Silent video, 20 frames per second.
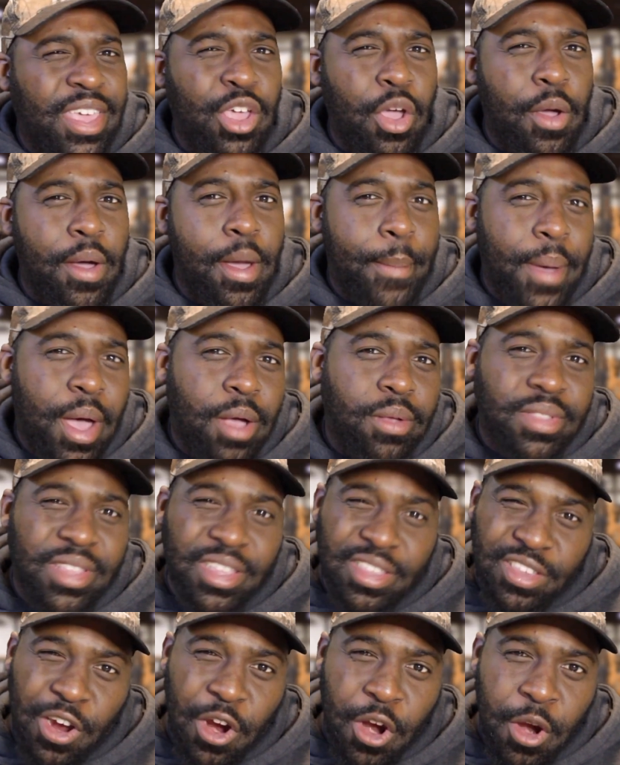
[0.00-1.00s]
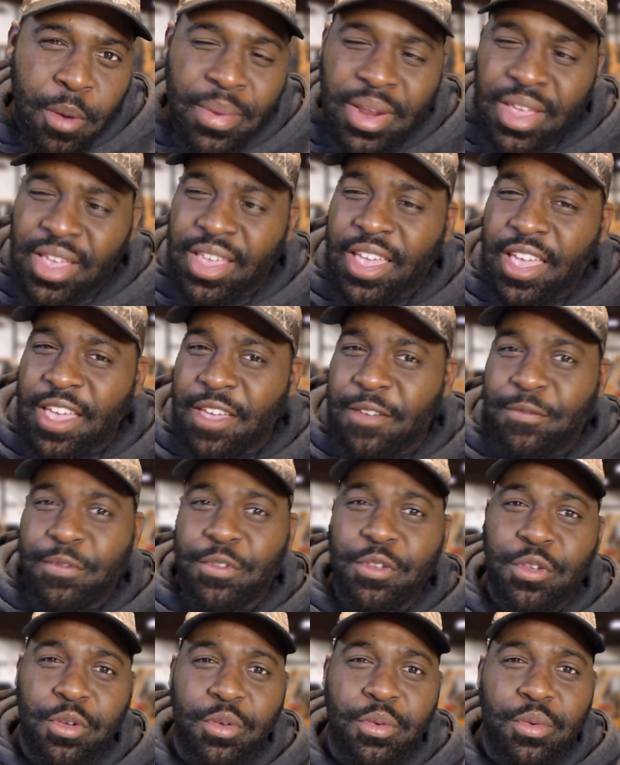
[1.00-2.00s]
go about determining if
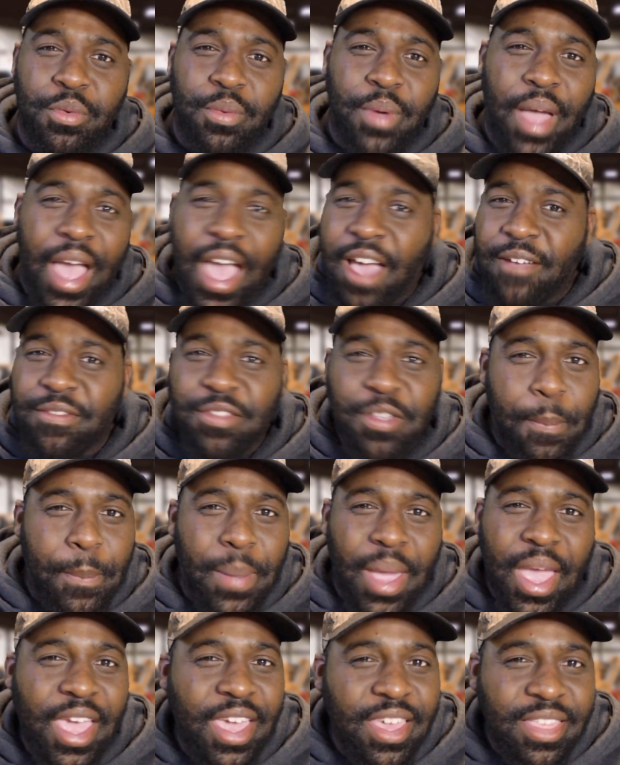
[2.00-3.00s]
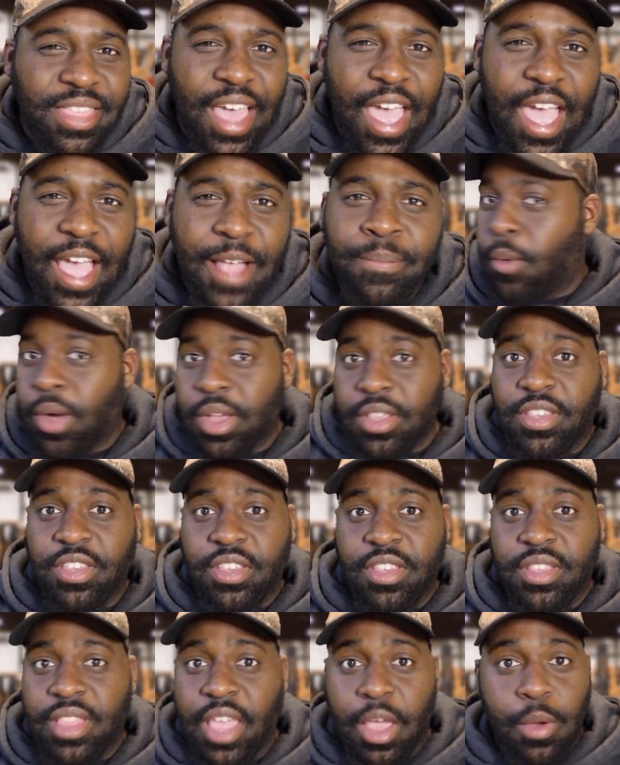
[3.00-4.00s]
you have to pay that.
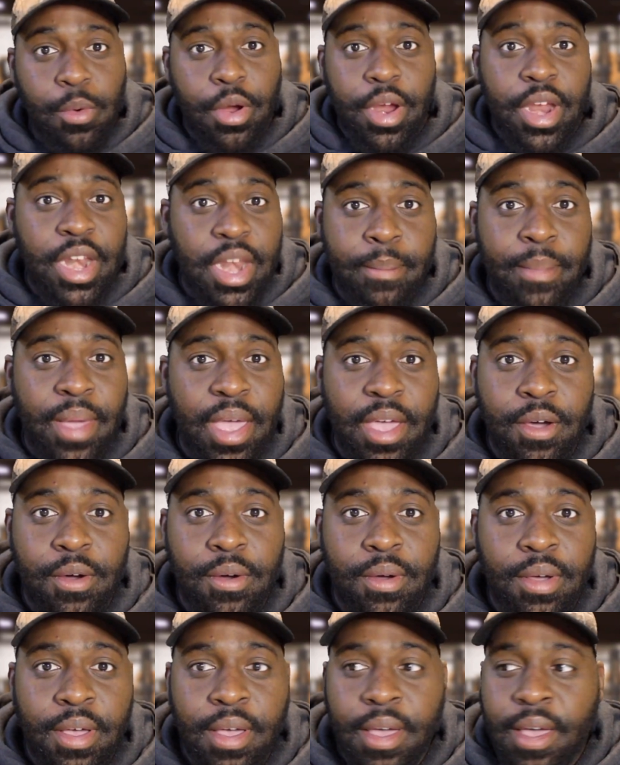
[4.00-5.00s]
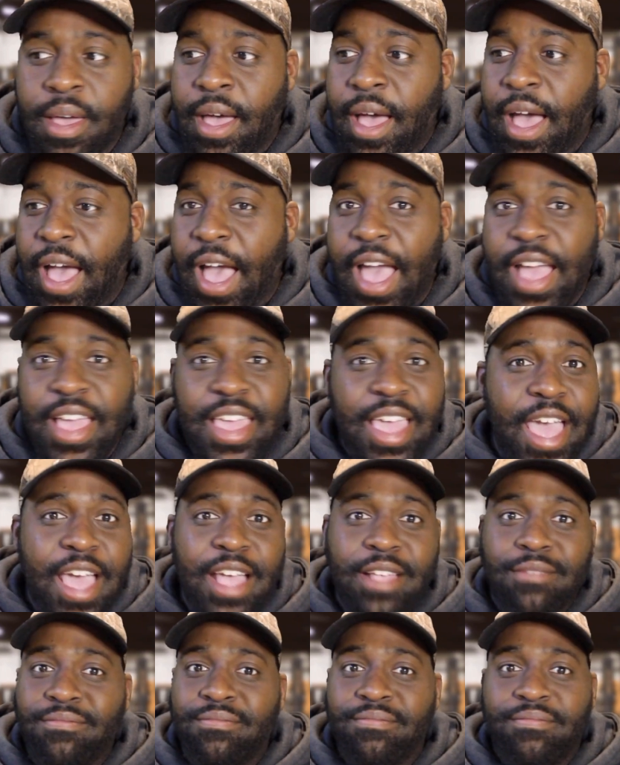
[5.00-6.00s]
Once they were in the mail, I
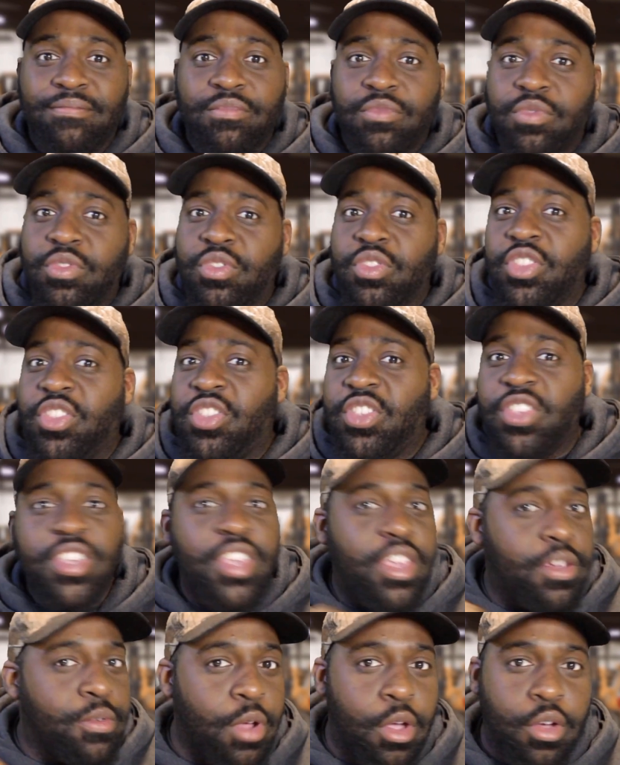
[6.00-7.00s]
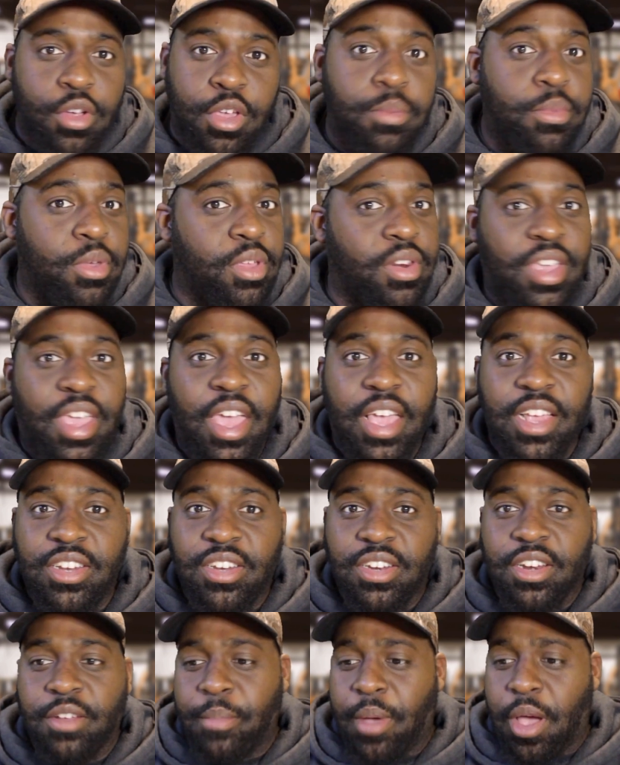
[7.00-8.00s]
got zero
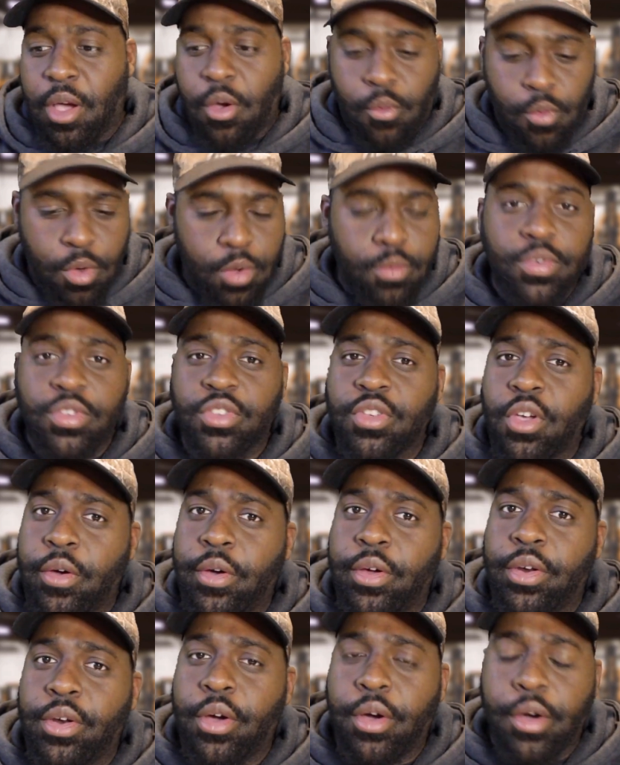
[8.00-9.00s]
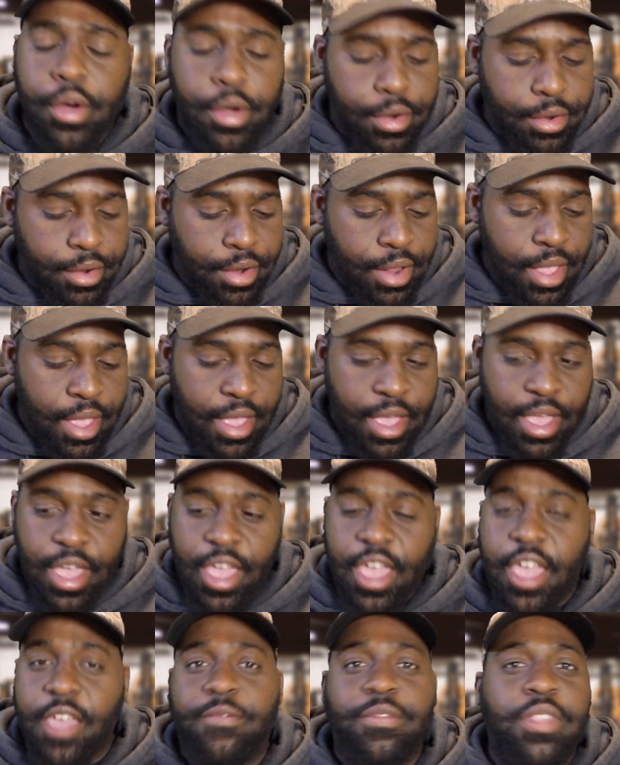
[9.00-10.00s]
communication about what was going on,
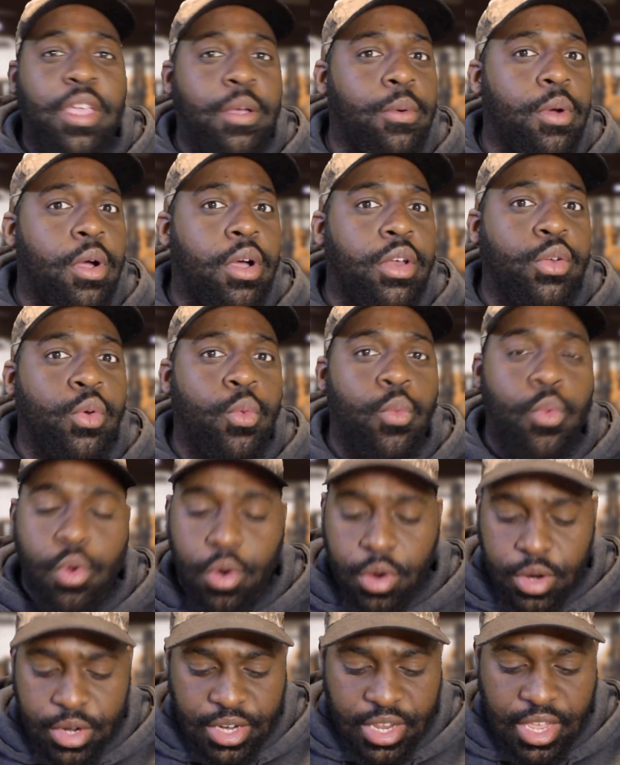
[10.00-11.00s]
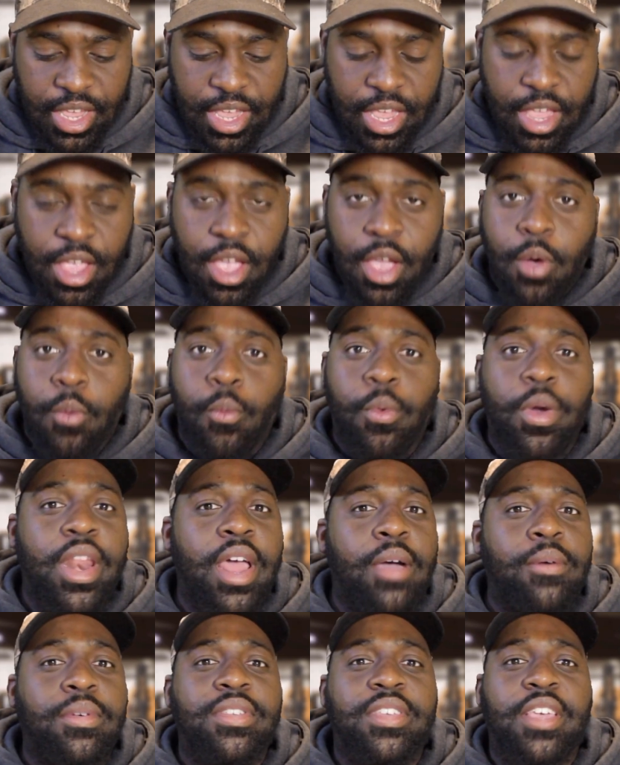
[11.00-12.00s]
if they were under warranty, when
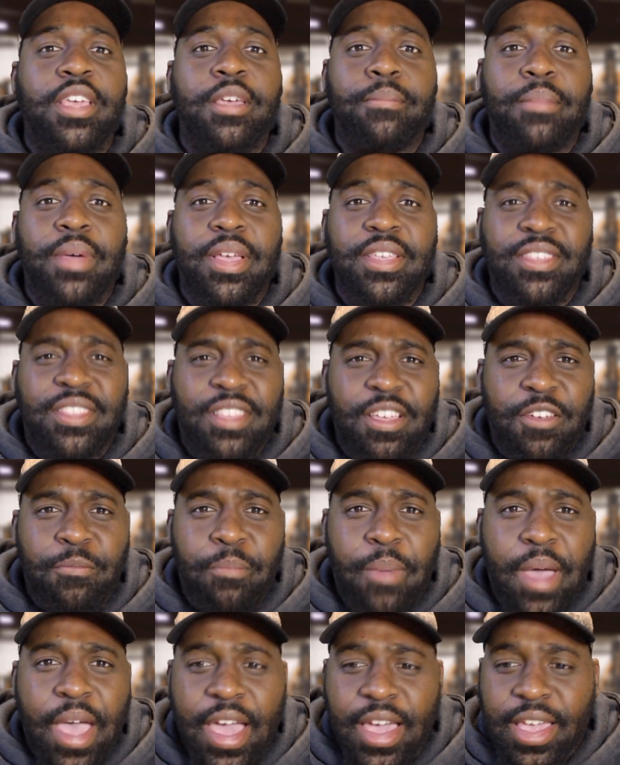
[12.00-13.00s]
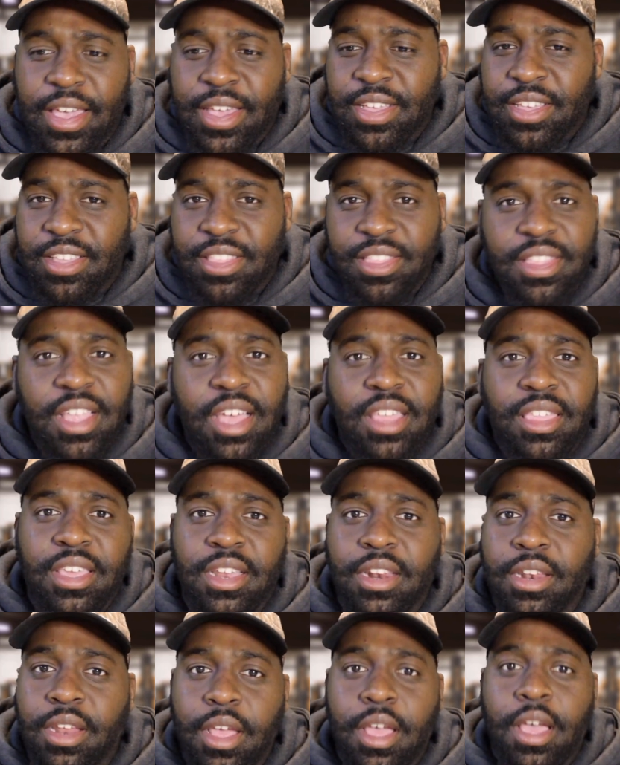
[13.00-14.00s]
I was getting my stuff back,
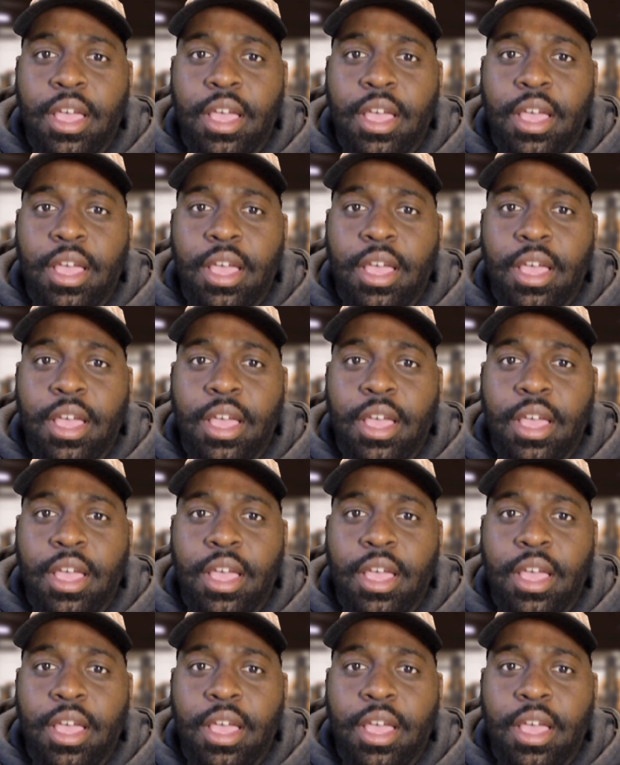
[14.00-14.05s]
nothing.